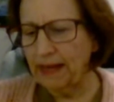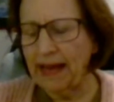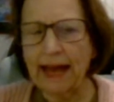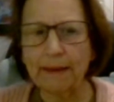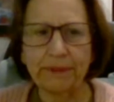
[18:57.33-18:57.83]

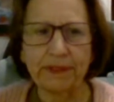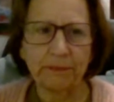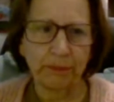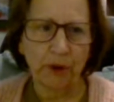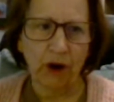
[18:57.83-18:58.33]

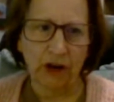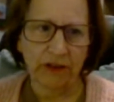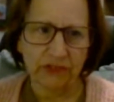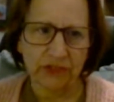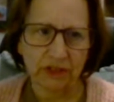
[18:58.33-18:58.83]
happy
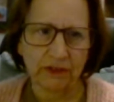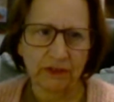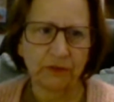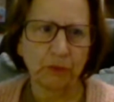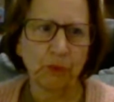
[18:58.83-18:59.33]
parts
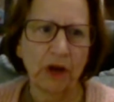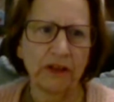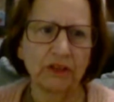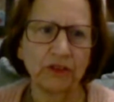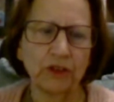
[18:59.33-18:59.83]
of what
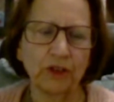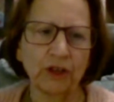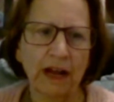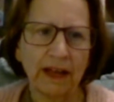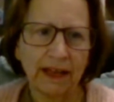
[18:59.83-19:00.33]

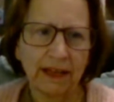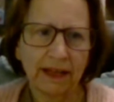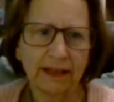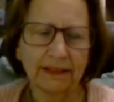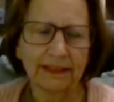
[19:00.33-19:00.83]
you're
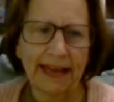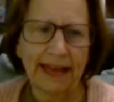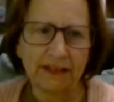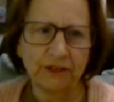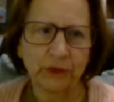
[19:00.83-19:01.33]

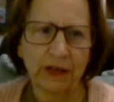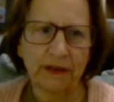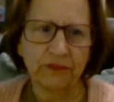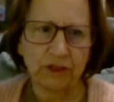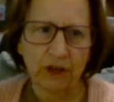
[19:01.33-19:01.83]
glad to
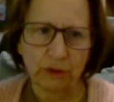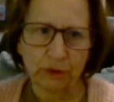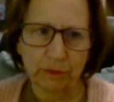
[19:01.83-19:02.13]
have known